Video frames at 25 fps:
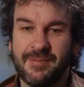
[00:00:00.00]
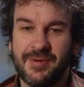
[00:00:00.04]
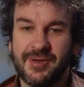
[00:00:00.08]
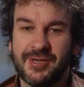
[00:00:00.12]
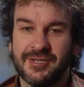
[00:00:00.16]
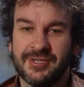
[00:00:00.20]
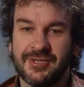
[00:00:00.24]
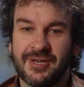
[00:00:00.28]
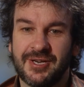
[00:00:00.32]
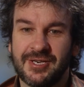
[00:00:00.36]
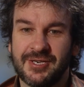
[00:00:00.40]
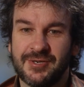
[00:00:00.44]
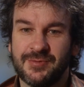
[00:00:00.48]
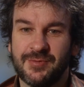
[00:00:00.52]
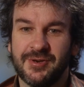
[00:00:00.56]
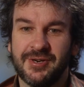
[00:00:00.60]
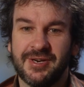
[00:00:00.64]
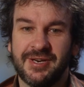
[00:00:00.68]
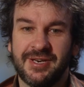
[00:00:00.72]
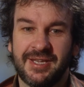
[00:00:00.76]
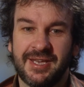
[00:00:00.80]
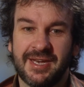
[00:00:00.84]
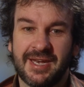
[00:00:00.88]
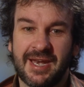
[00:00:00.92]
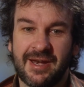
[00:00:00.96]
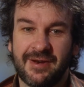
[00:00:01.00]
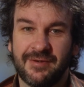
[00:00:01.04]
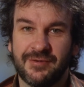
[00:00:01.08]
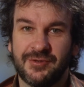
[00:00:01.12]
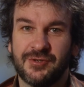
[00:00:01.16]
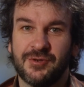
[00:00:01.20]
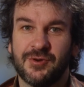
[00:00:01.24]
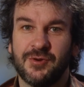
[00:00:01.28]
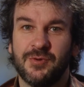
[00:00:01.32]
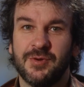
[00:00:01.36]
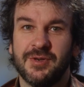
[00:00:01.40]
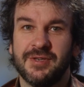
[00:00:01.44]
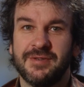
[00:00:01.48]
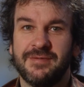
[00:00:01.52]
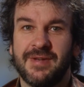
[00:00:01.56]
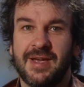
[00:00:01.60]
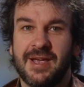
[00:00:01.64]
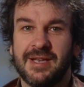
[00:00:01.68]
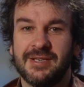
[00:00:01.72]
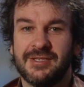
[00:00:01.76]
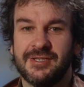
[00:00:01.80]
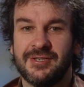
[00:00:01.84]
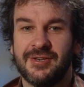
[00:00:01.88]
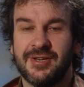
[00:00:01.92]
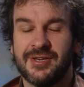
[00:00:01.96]
because I just wanted to get out of school as
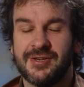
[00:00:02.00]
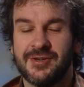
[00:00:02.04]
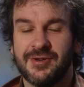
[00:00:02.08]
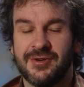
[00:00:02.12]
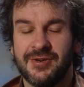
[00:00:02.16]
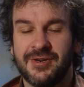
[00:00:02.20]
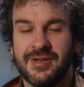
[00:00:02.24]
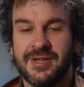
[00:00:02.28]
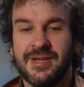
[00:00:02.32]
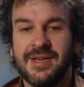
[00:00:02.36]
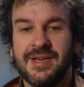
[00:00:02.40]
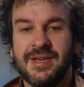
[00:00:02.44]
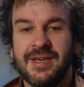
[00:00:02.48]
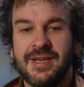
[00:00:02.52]
fast as I could.